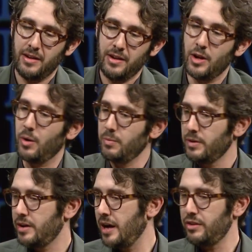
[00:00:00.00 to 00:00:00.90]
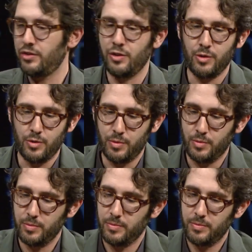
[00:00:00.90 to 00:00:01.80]
you know, cut to,
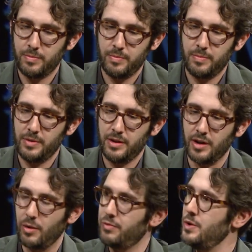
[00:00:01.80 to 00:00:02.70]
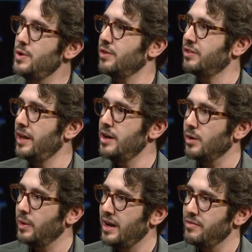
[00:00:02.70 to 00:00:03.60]
you know, a few years later
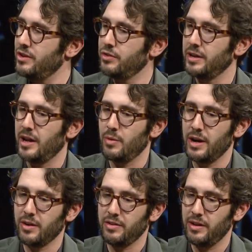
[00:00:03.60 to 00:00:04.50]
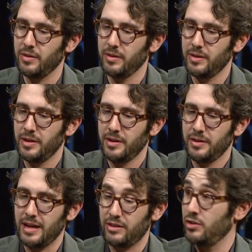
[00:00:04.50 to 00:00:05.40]
when I eventually got a record deal,
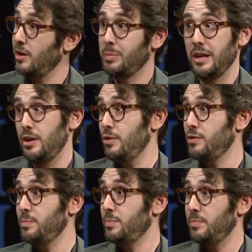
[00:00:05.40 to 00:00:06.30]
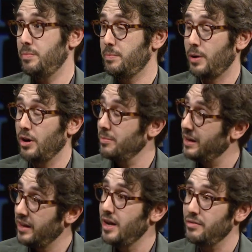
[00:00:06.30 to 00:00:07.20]
that song played a huge part in my
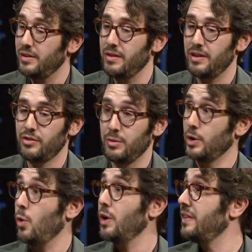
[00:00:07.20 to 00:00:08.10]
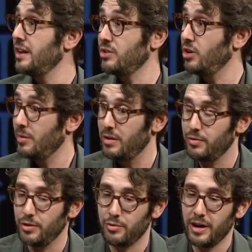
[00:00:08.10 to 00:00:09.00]
life. I eventually recorded that song on my
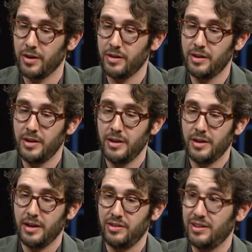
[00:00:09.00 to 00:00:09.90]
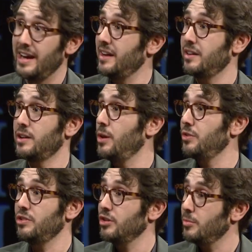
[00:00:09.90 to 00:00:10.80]
first record. I sang it at the
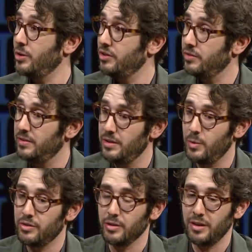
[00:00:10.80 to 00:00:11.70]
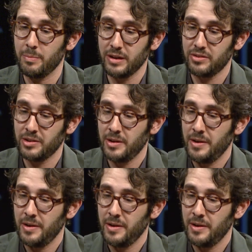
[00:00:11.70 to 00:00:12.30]
closing ceremonies of the Winter Olympics.